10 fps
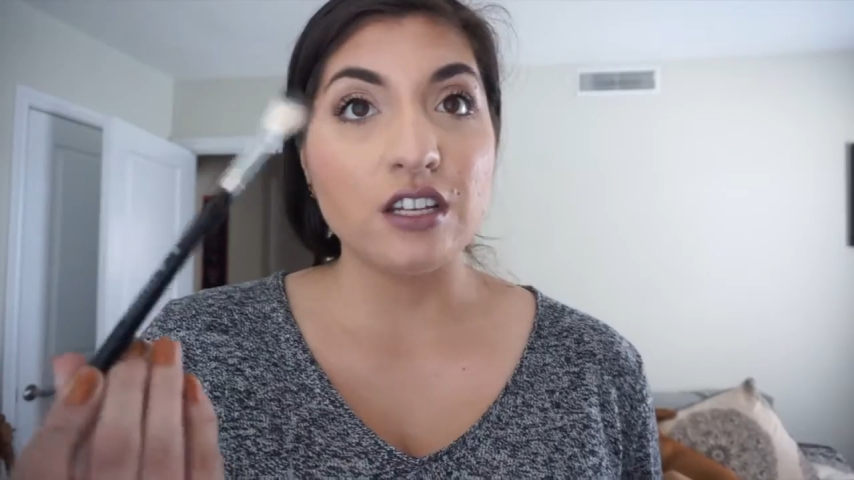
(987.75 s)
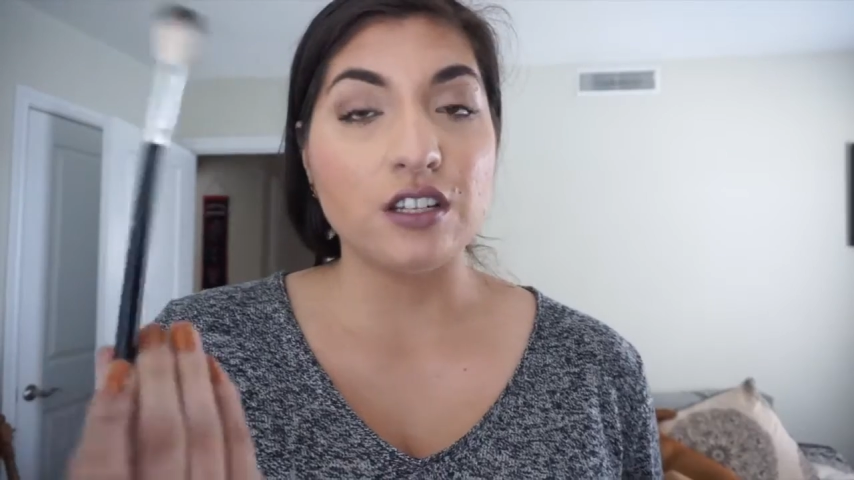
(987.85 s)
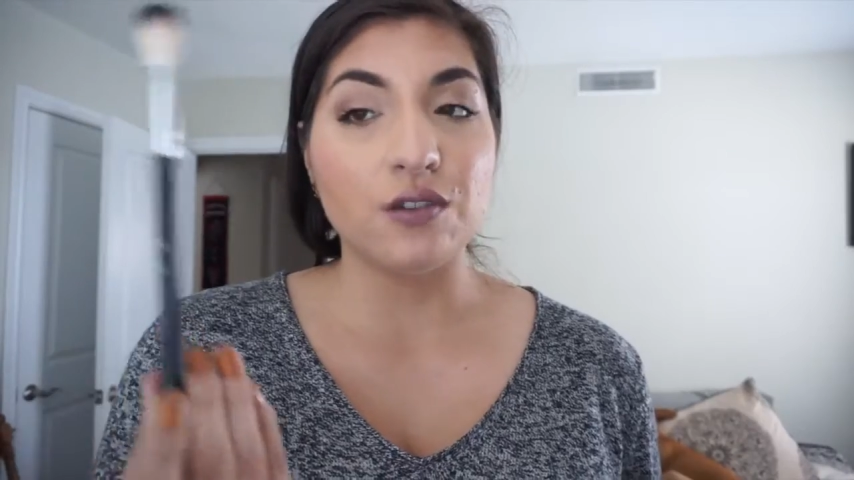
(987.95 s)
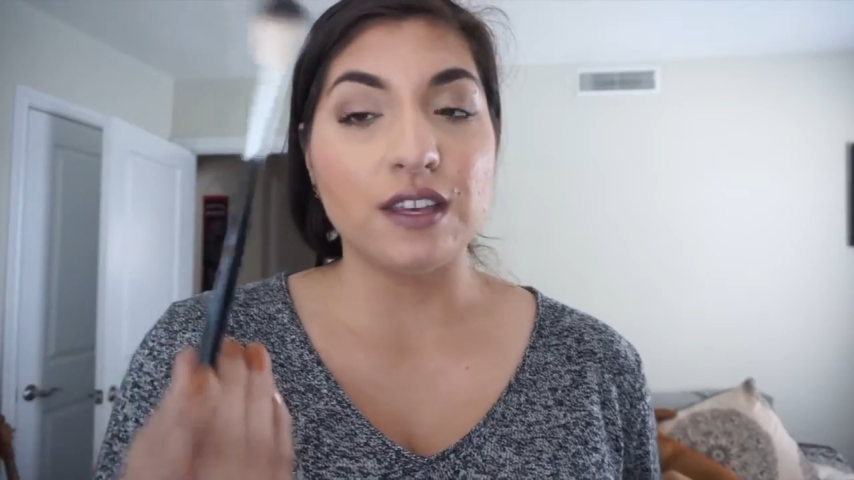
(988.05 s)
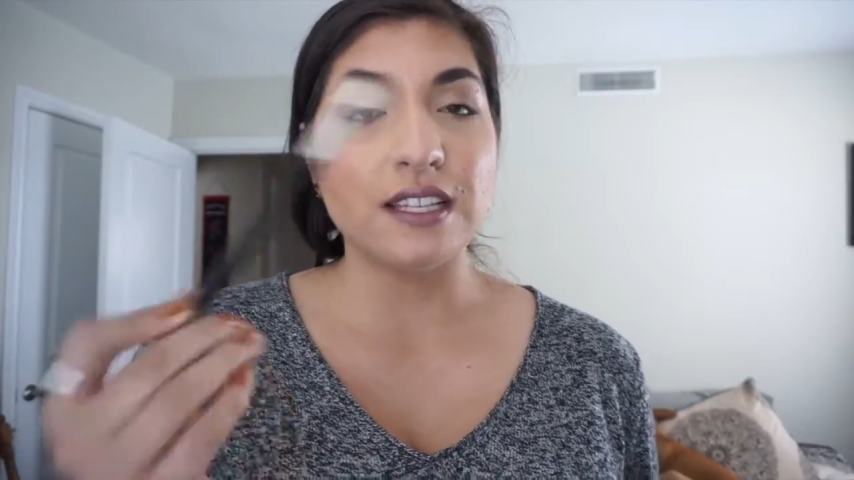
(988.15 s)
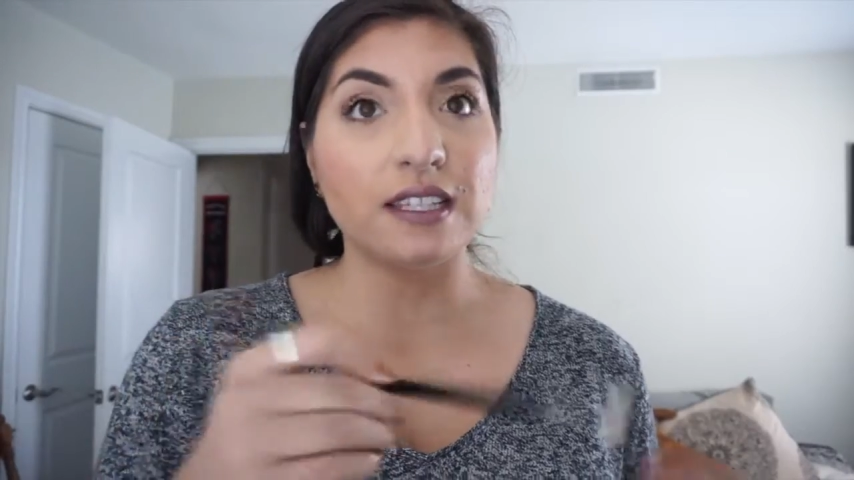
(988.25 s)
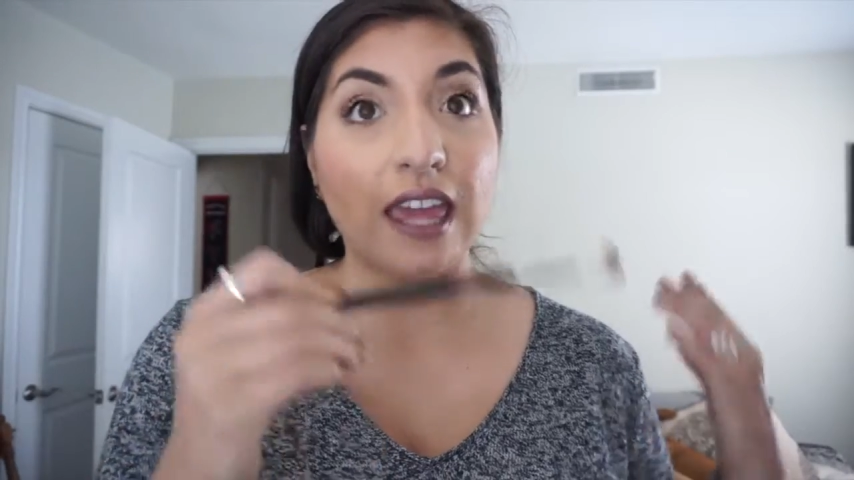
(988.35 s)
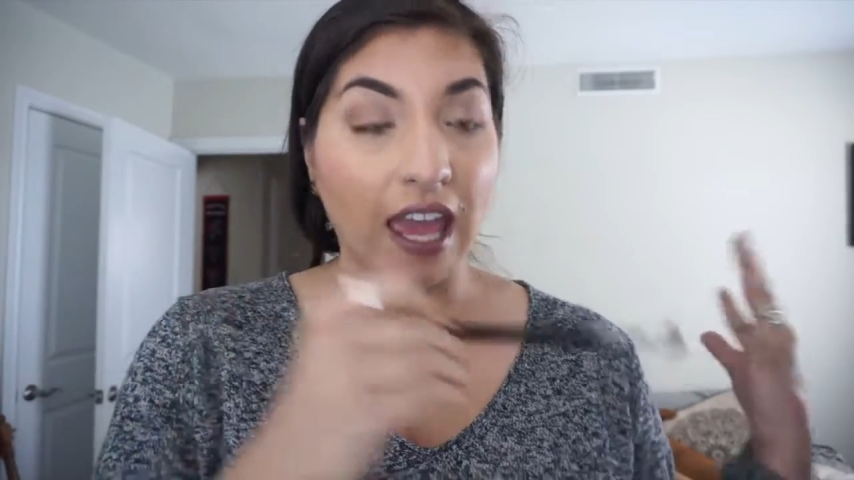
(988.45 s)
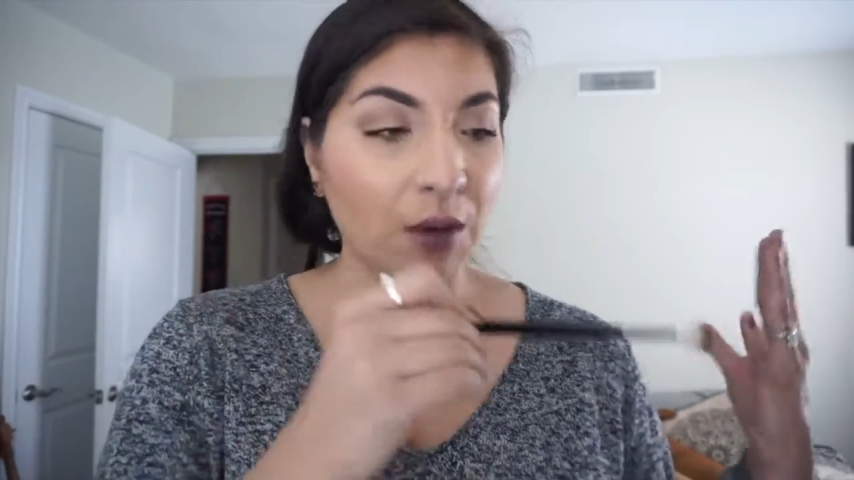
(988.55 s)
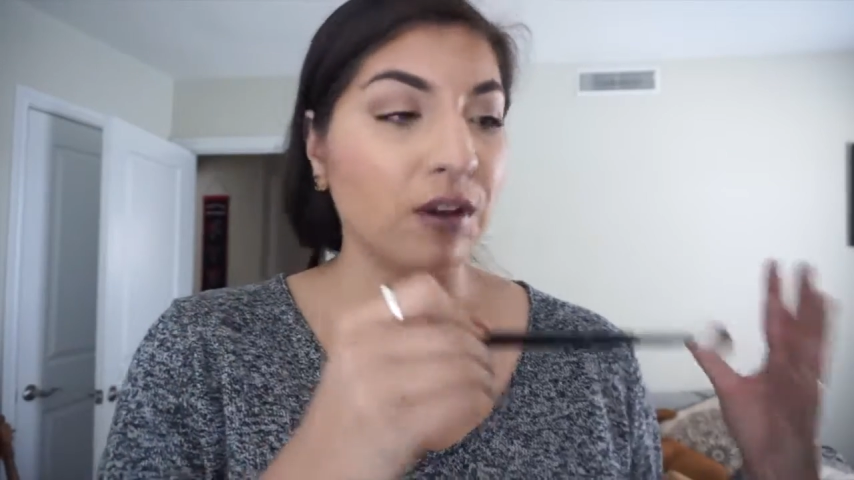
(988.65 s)
So this
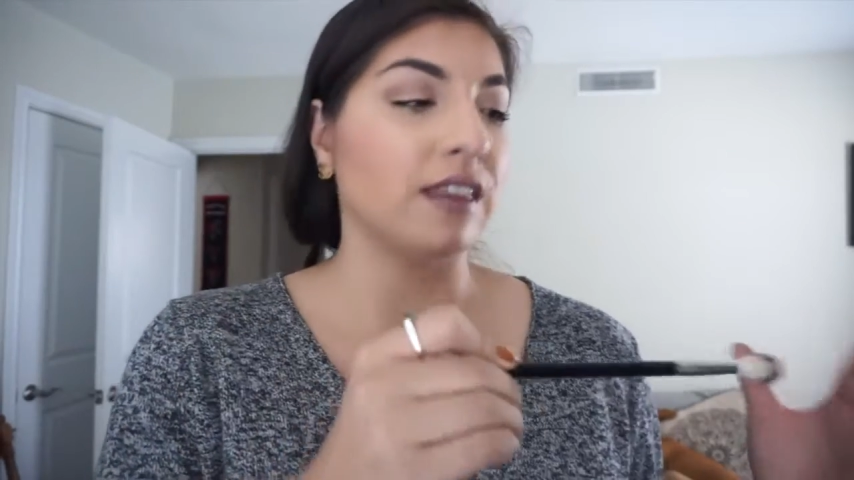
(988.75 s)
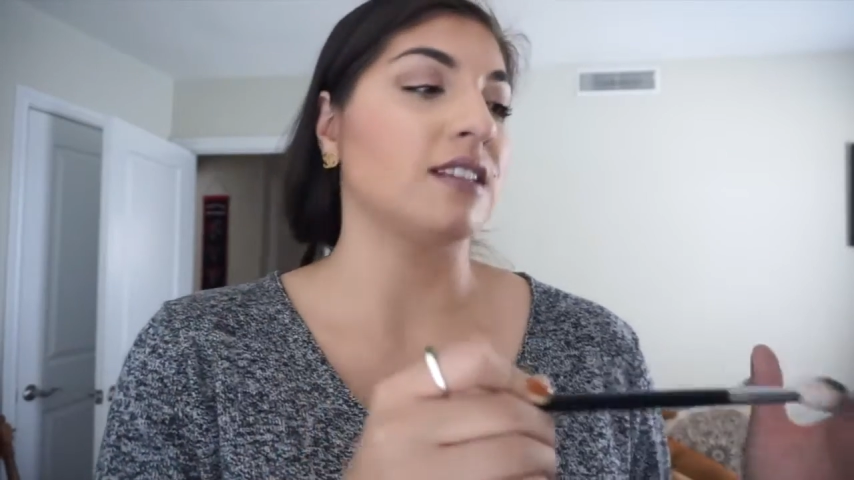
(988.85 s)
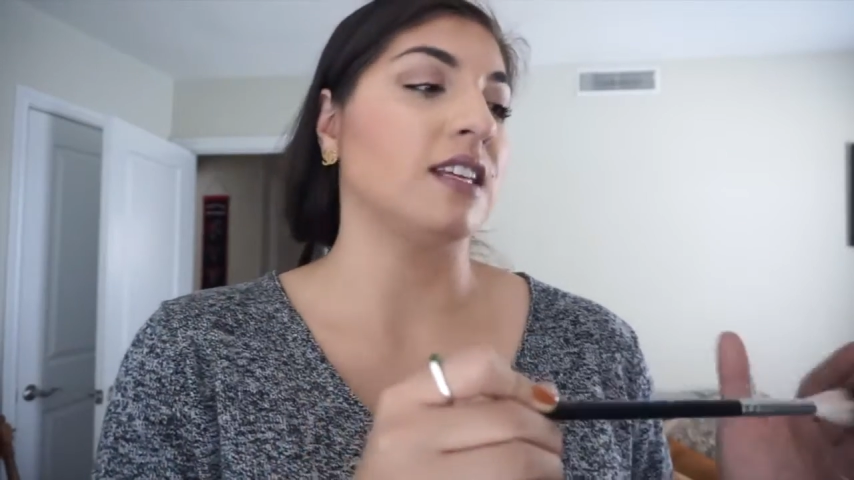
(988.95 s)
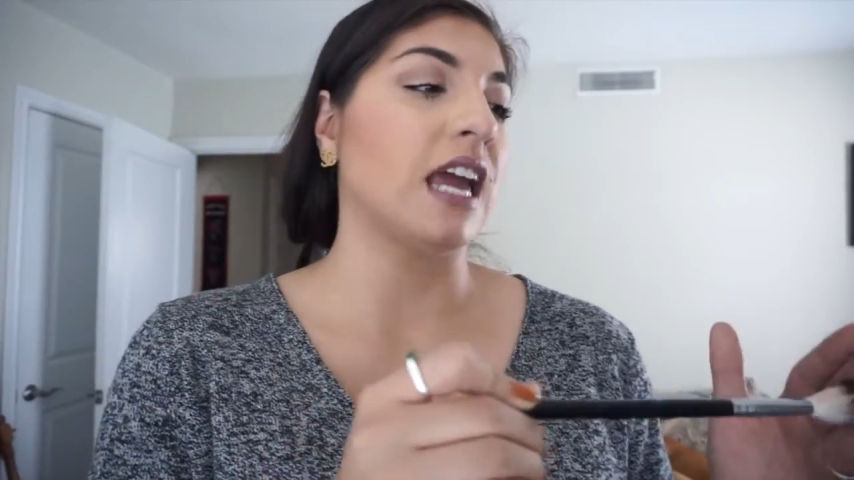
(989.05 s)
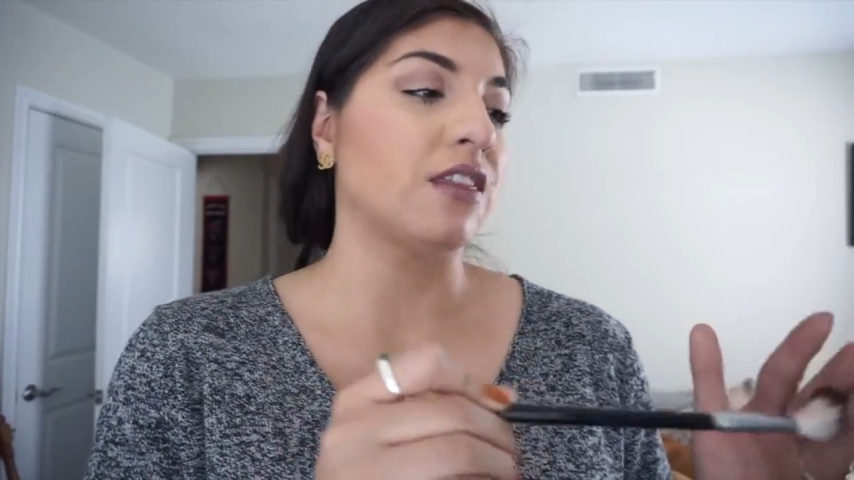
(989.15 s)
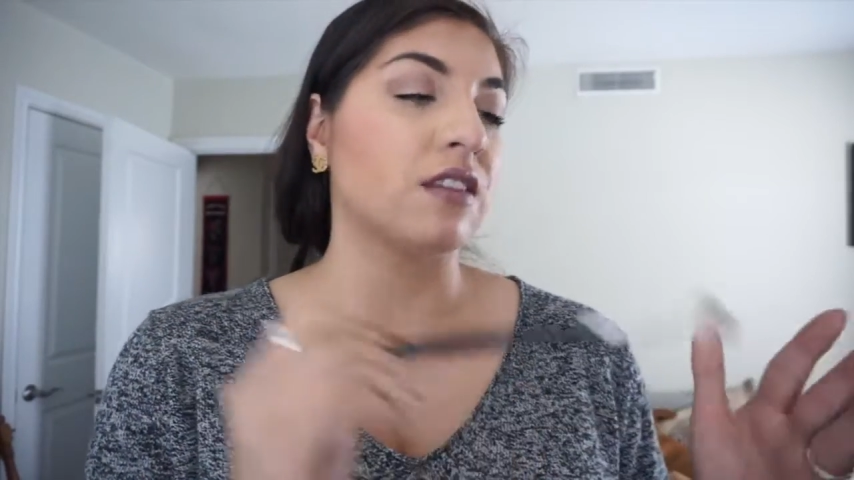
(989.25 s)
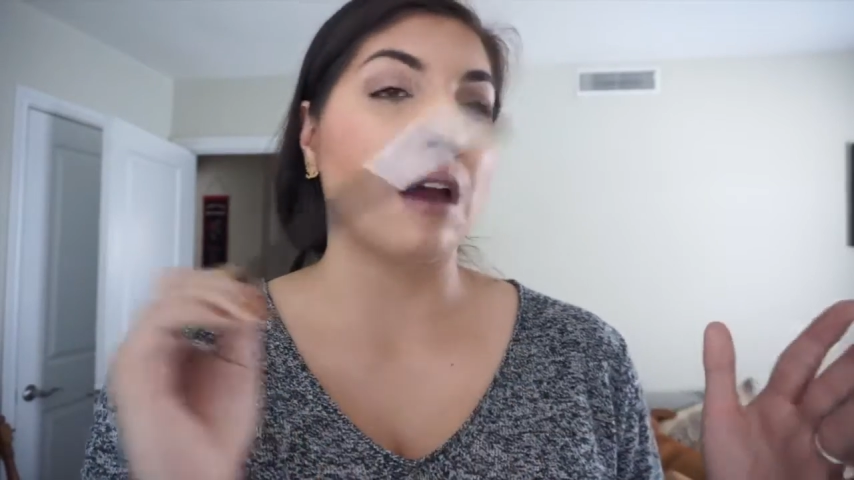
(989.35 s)
came with it together.